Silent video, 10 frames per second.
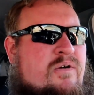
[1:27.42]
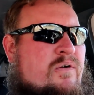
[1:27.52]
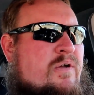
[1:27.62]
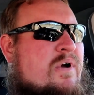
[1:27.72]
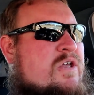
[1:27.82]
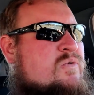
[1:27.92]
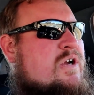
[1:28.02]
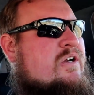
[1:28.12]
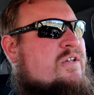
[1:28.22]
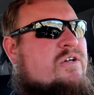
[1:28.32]
Well, anyways, we're
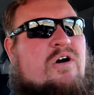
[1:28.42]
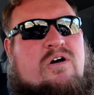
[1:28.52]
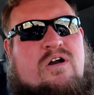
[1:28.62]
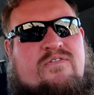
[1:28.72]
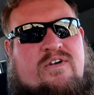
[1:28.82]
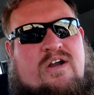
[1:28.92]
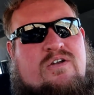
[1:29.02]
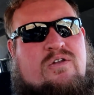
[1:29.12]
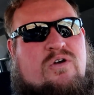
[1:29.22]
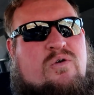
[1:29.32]
here in the car. I figured
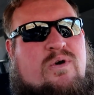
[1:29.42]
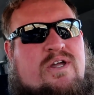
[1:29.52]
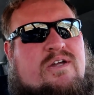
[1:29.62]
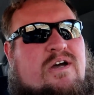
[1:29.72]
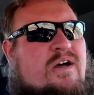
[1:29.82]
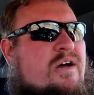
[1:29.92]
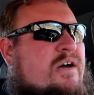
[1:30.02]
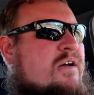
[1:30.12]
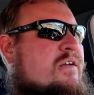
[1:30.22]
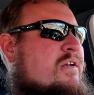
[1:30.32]
I'd do a little quick
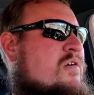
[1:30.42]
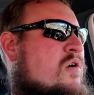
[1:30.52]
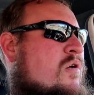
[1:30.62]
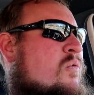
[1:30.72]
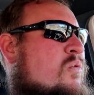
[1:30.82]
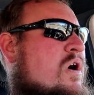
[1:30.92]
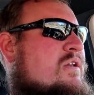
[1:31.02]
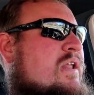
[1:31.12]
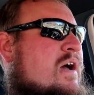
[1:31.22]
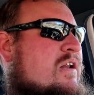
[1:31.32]

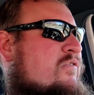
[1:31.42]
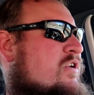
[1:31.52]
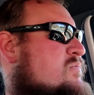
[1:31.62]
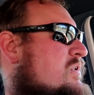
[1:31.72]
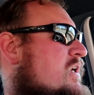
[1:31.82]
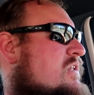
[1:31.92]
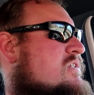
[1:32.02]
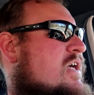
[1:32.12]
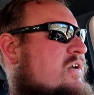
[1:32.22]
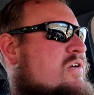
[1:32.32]
rundown of what's been done
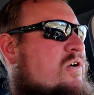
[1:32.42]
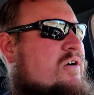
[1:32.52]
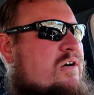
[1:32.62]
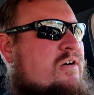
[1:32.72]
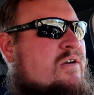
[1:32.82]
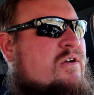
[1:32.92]
to that car.